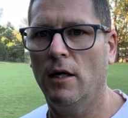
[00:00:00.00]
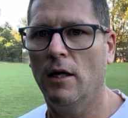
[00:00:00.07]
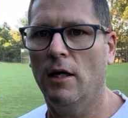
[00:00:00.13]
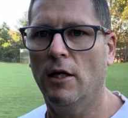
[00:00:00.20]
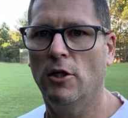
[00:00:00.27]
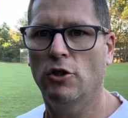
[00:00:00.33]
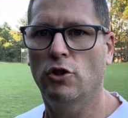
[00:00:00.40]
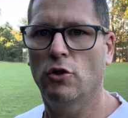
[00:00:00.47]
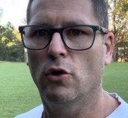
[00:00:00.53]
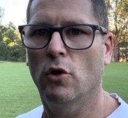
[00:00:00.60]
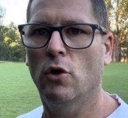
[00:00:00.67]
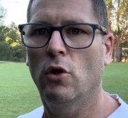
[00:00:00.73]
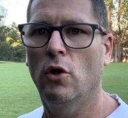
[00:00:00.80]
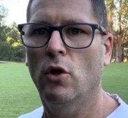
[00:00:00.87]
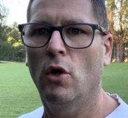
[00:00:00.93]
Is
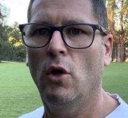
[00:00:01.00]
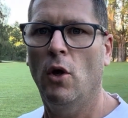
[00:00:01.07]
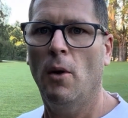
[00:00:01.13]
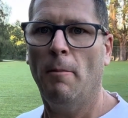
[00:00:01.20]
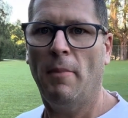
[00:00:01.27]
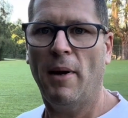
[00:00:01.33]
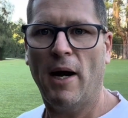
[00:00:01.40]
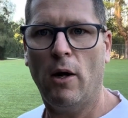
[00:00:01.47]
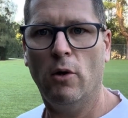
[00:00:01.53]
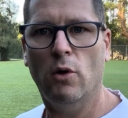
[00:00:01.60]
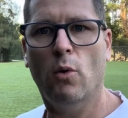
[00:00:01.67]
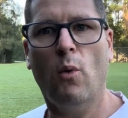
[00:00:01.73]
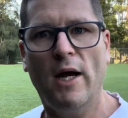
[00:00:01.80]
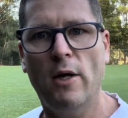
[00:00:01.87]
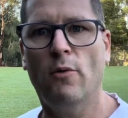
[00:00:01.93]
your power to
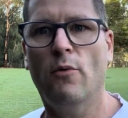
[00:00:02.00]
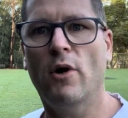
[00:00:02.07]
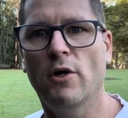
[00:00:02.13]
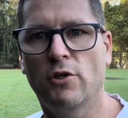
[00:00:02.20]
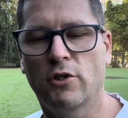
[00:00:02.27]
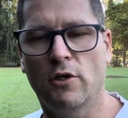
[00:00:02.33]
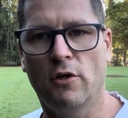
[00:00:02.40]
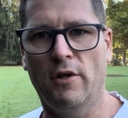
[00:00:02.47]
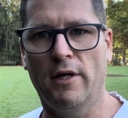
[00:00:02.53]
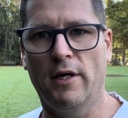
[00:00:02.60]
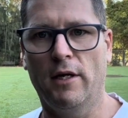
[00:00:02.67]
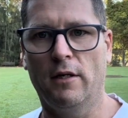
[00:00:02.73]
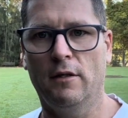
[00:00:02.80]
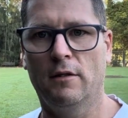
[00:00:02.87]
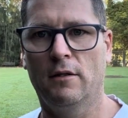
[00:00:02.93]
weight ratio
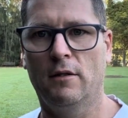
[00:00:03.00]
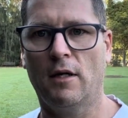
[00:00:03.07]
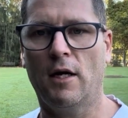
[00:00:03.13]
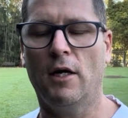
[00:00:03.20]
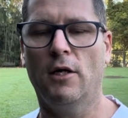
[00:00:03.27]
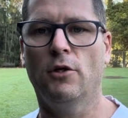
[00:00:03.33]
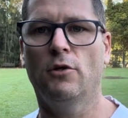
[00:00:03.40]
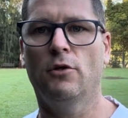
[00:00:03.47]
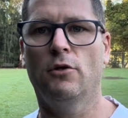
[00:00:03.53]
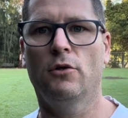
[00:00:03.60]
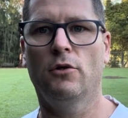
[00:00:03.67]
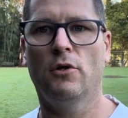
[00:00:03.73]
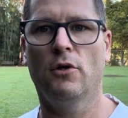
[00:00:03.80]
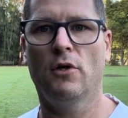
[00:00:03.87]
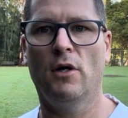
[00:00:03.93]
there? Are
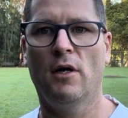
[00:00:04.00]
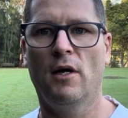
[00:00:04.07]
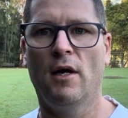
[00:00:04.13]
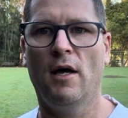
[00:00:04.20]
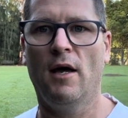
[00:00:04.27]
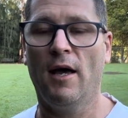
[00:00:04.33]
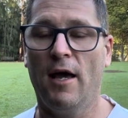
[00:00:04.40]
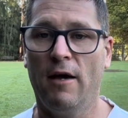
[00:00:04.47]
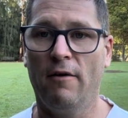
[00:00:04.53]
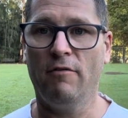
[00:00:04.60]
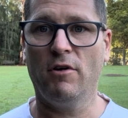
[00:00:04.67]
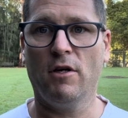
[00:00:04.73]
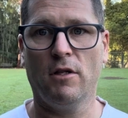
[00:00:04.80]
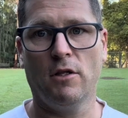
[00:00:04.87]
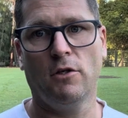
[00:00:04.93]
you
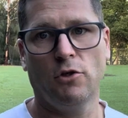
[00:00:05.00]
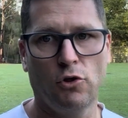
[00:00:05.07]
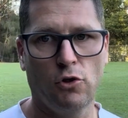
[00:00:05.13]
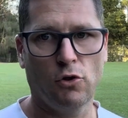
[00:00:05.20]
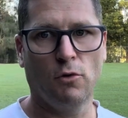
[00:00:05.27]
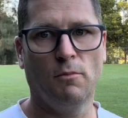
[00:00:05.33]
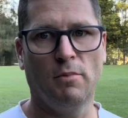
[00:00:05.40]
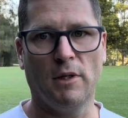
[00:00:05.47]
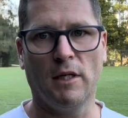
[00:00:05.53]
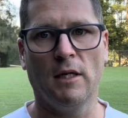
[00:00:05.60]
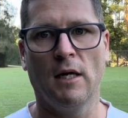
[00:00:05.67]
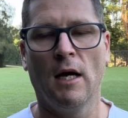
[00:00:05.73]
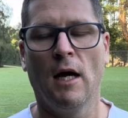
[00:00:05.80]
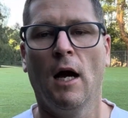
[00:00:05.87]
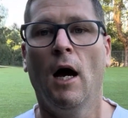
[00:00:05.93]
heavier than you should be?
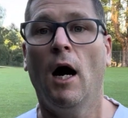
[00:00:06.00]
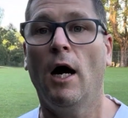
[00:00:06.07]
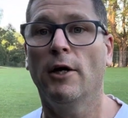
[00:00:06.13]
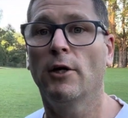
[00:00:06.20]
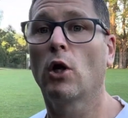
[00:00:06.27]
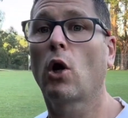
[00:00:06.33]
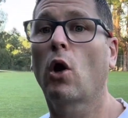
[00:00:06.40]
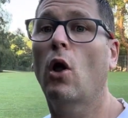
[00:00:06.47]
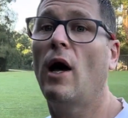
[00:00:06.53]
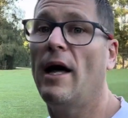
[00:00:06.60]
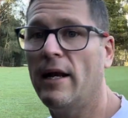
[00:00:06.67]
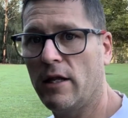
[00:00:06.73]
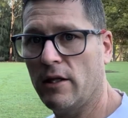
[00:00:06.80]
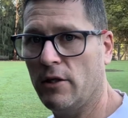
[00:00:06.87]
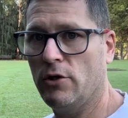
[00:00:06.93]
Are you
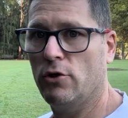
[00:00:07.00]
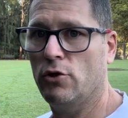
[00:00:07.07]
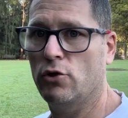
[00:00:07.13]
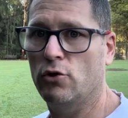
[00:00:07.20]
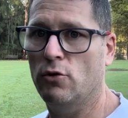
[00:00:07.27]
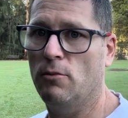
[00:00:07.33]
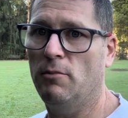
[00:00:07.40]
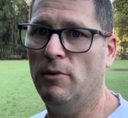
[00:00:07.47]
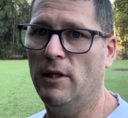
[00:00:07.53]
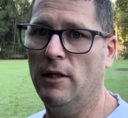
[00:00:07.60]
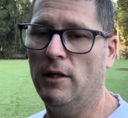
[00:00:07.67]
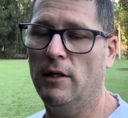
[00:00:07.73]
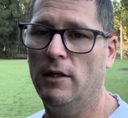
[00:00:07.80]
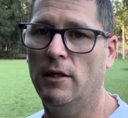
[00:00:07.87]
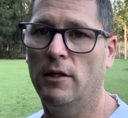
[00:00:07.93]
lighter than you should be?
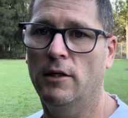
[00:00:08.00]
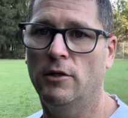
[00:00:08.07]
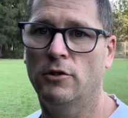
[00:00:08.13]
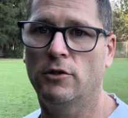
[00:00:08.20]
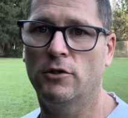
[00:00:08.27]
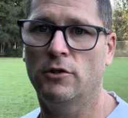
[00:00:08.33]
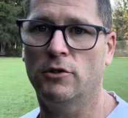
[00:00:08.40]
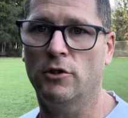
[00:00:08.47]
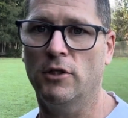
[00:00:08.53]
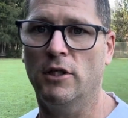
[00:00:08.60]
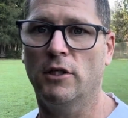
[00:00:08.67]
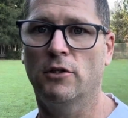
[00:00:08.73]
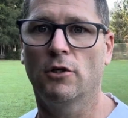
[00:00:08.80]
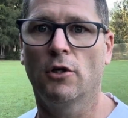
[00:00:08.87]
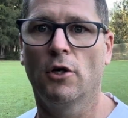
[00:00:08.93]
Do you
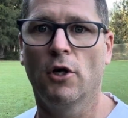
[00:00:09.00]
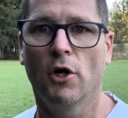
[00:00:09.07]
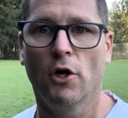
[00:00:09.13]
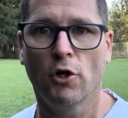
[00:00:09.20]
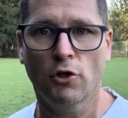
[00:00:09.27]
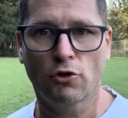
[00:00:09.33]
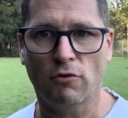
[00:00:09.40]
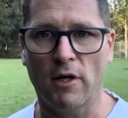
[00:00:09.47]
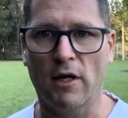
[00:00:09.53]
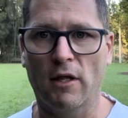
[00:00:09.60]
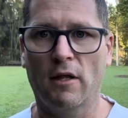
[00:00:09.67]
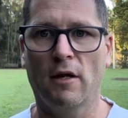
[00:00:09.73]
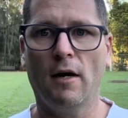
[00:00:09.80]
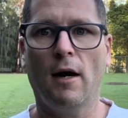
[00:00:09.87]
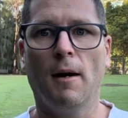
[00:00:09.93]
need to
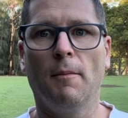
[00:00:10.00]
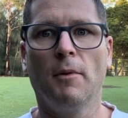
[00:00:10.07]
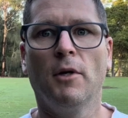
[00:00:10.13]
strengthen up?